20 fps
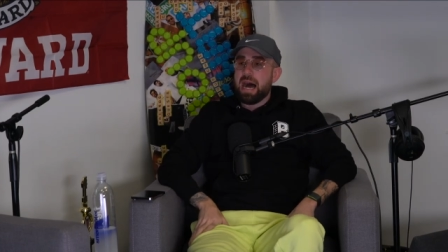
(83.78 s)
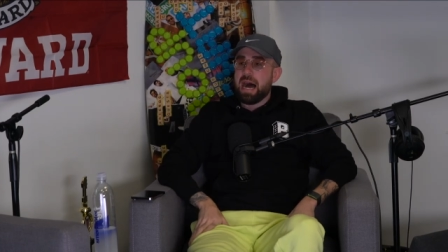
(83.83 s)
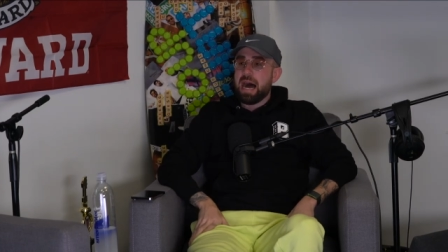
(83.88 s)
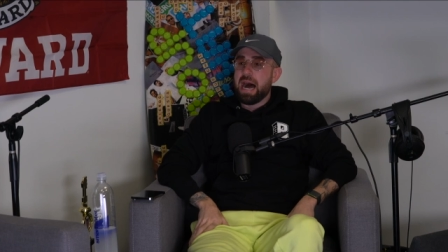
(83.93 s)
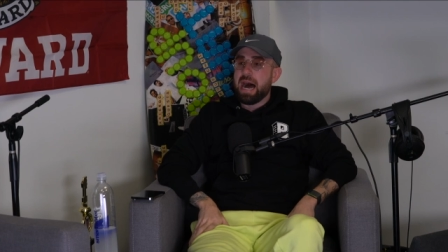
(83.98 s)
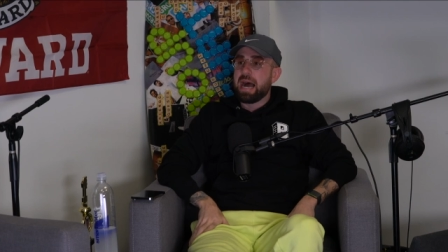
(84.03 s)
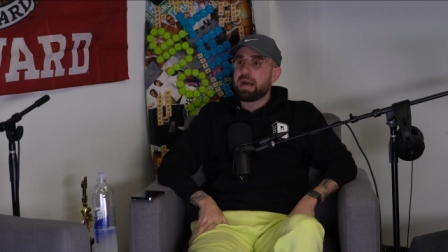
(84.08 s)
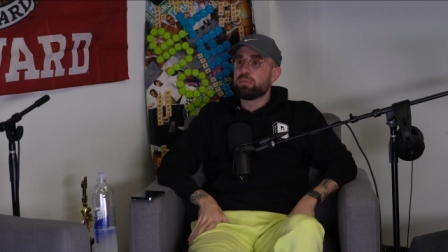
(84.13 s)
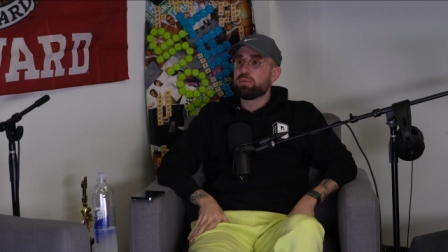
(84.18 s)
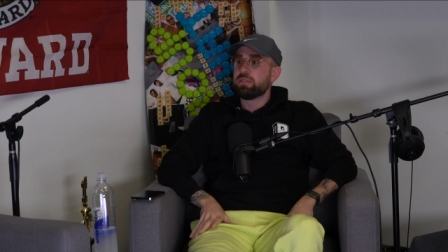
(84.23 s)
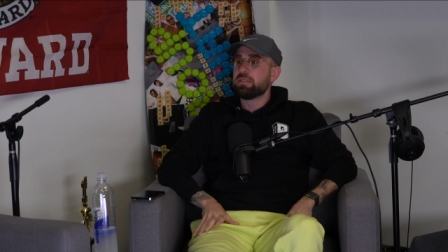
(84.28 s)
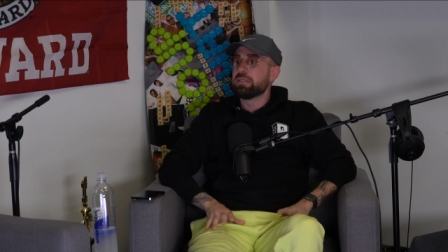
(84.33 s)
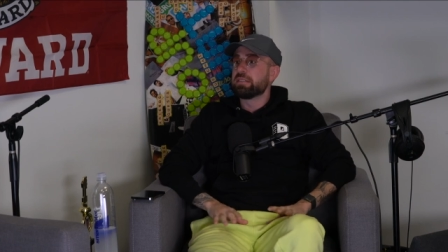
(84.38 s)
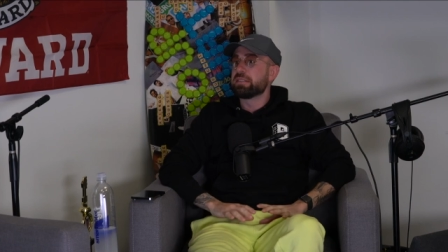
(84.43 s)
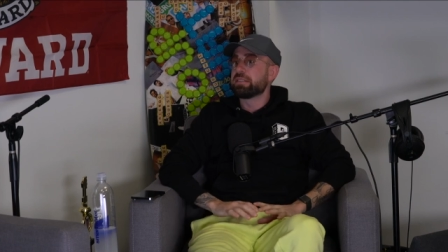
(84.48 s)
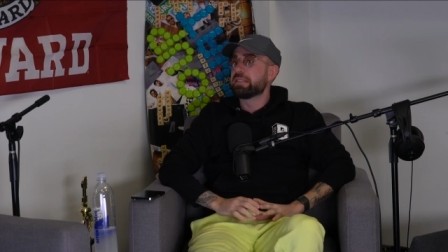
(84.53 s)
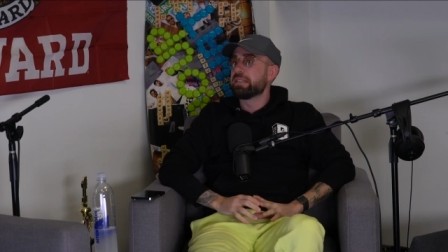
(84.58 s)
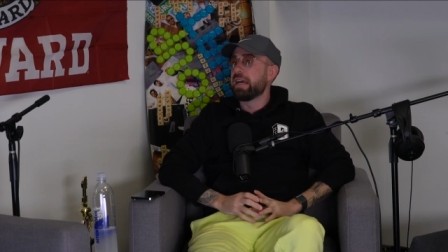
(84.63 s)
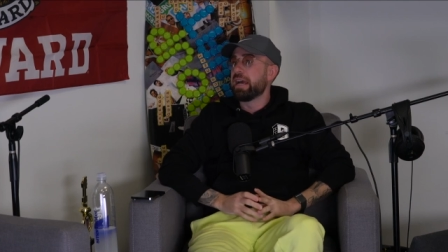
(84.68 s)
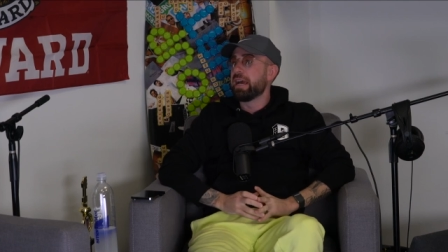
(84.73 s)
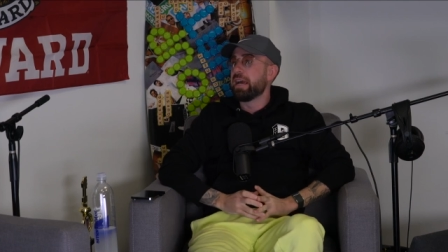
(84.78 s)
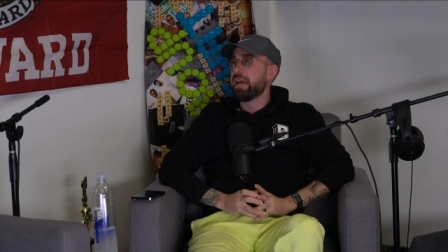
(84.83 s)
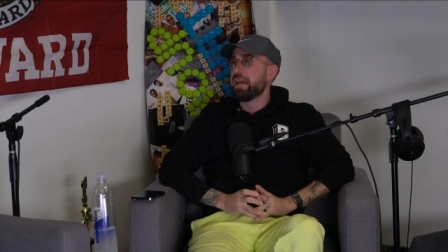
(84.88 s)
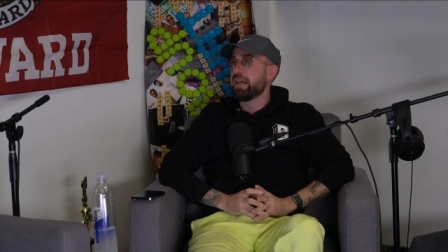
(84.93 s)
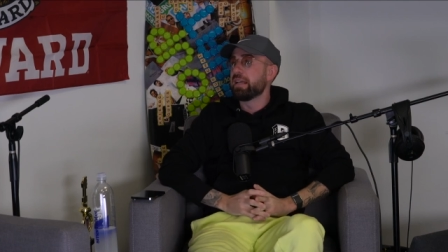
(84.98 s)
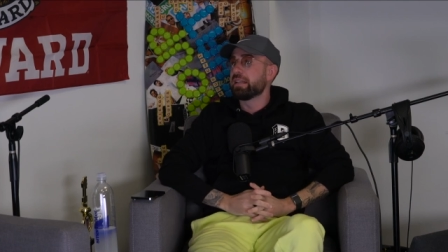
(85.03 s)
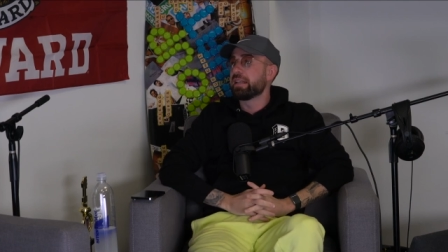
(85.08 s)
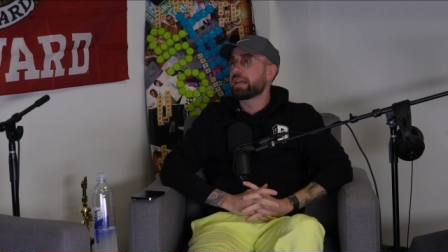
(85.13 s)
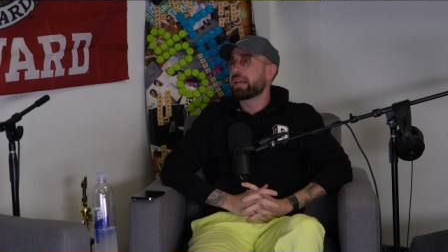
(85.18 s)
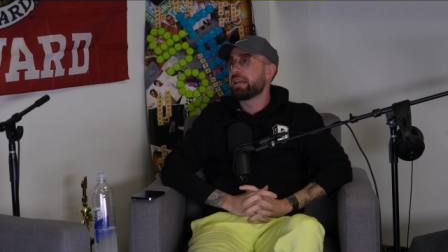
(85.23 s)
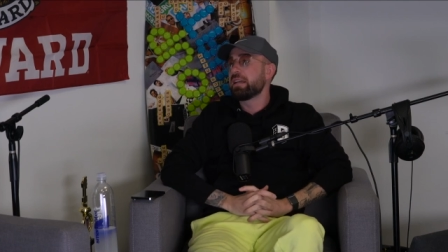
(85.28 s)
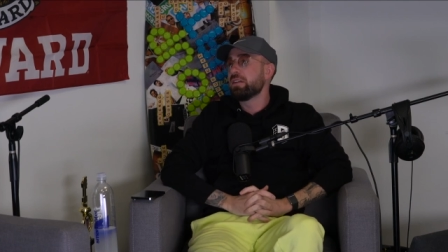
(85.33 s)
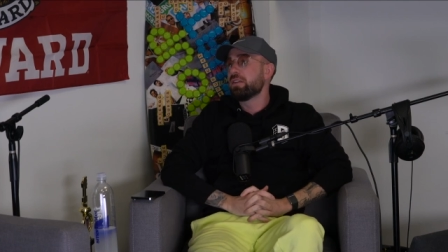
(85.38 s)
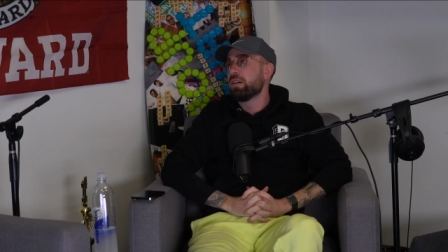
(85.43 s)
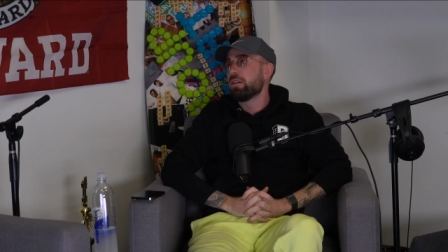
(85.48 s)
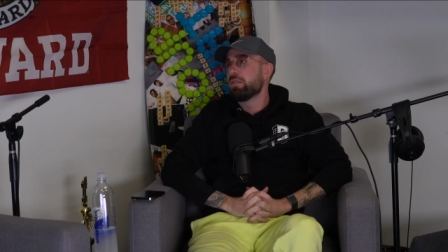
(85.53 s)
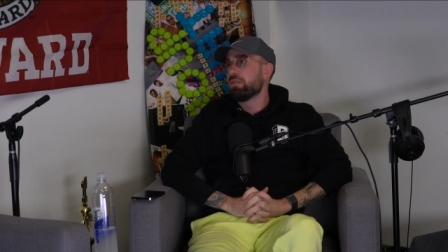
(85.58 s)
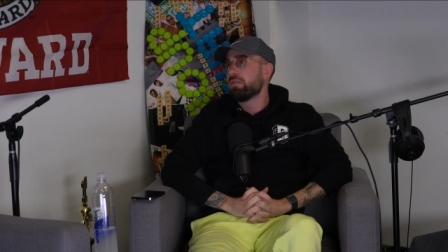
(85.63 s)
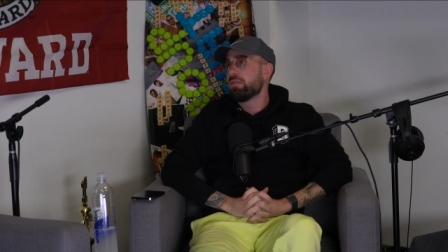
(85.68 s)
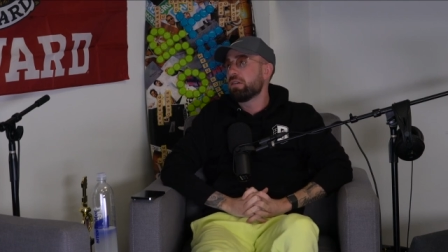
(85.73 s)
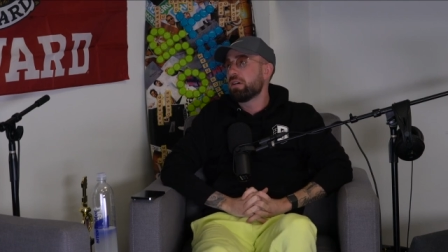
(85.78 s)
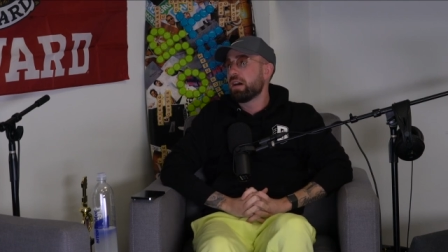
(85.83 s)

I wouldn't say like you know